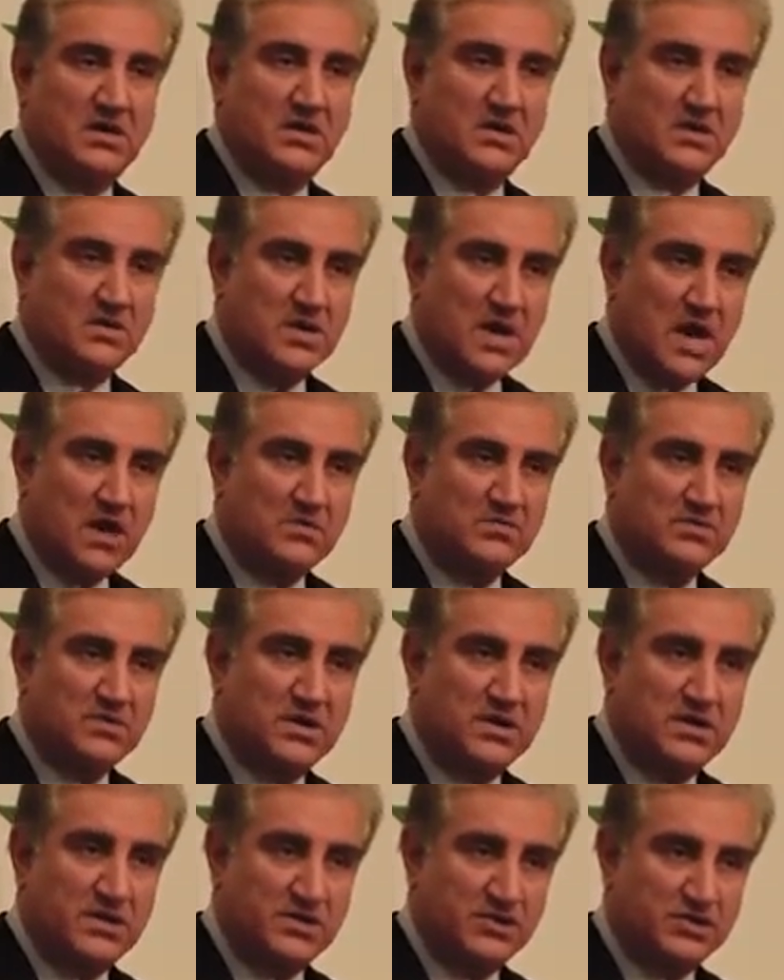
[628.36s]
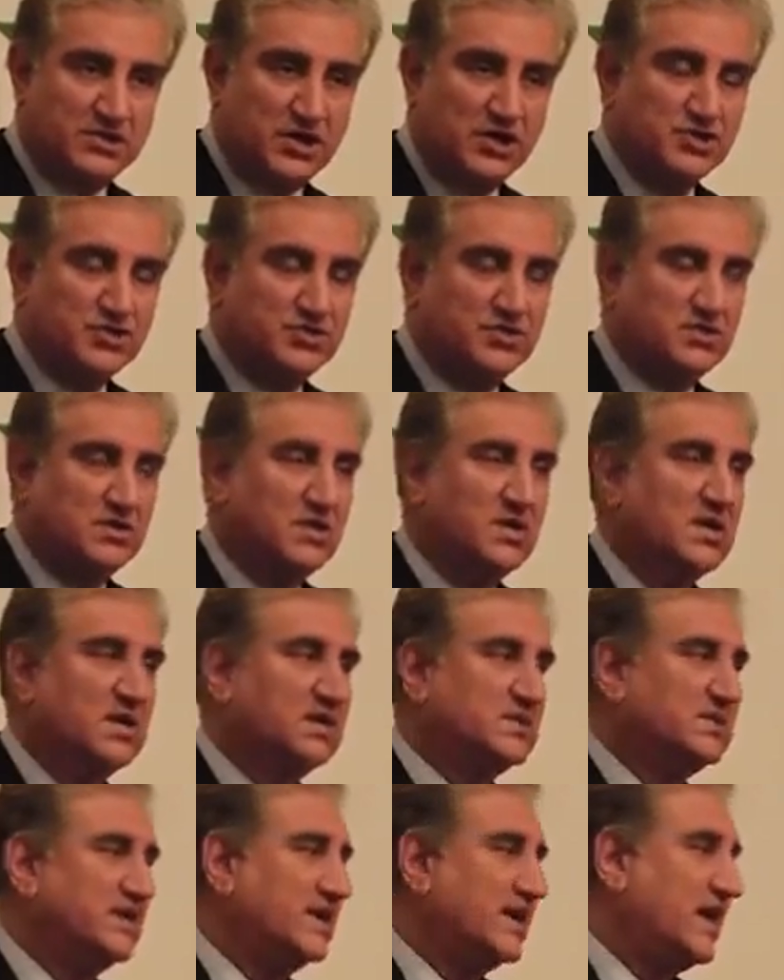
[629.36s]
round discussion
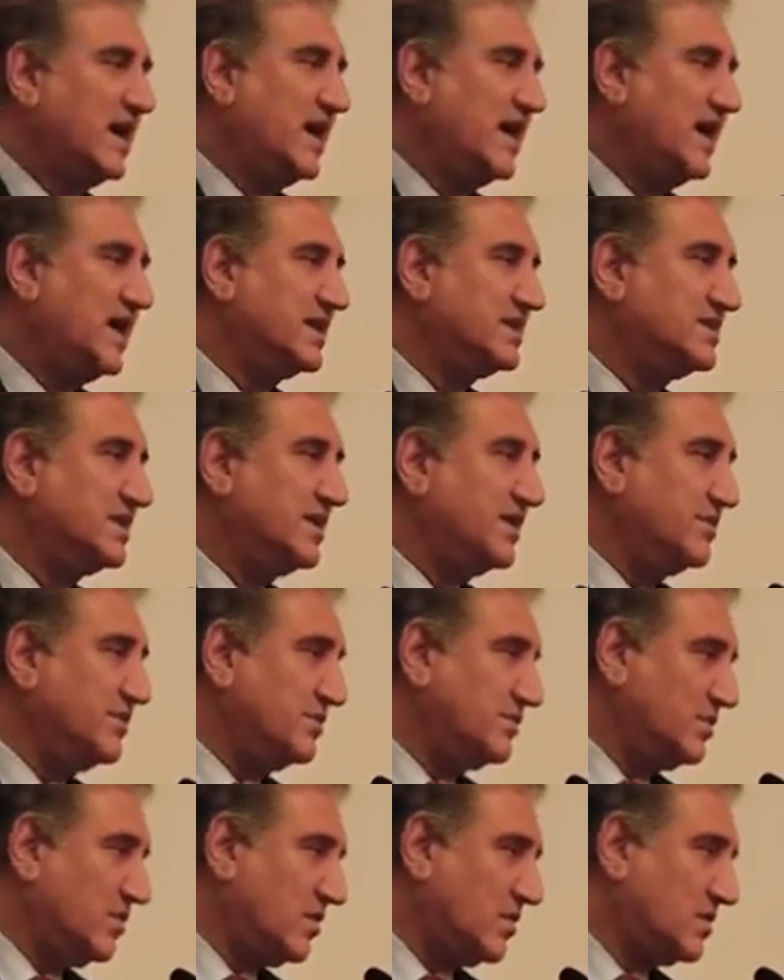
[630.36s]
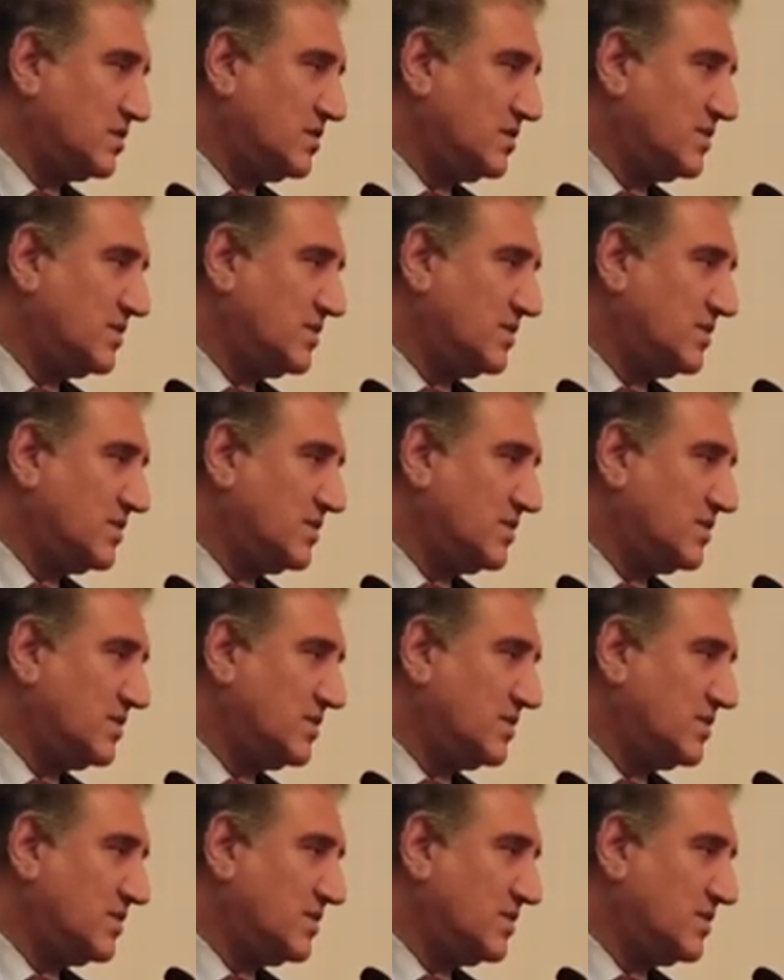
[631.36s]
that I had in New York.